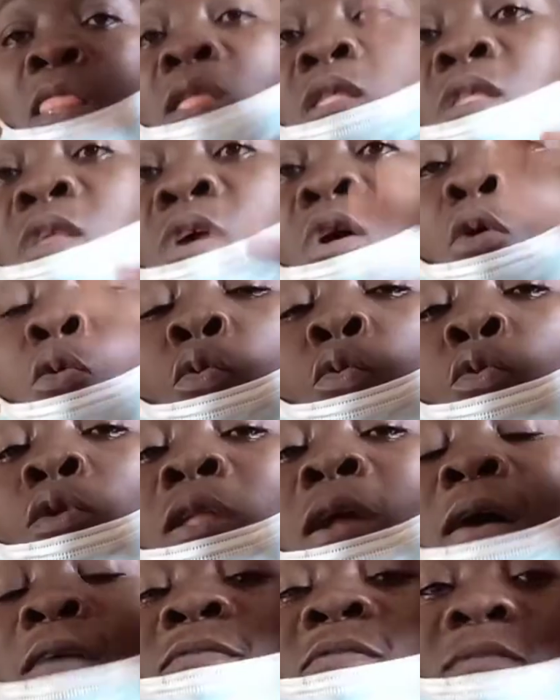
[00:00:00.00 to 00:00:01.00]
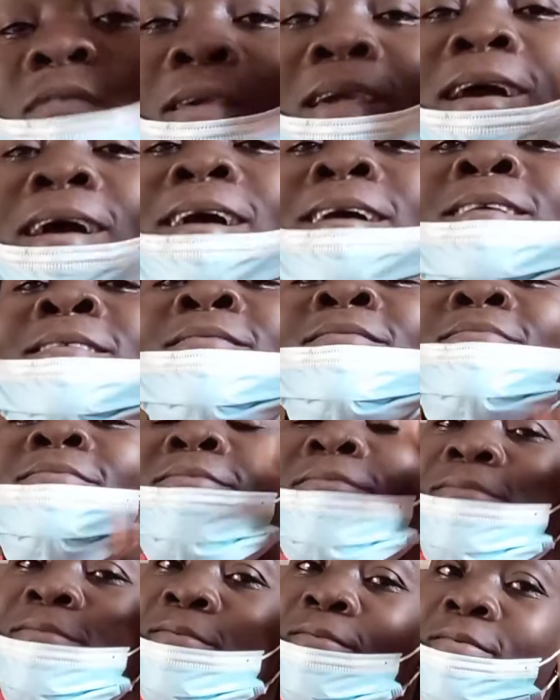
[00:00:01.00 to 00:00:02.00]
Then we will now still add
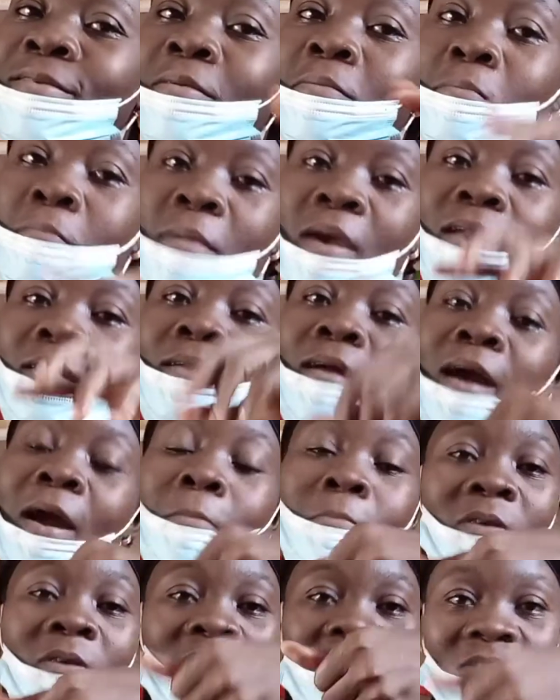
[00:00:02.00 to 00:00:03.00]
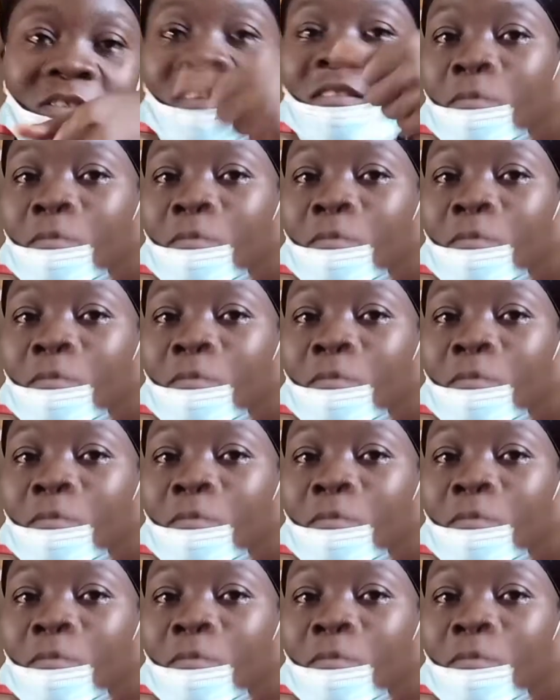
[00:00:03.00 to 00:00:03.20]
the main apple seed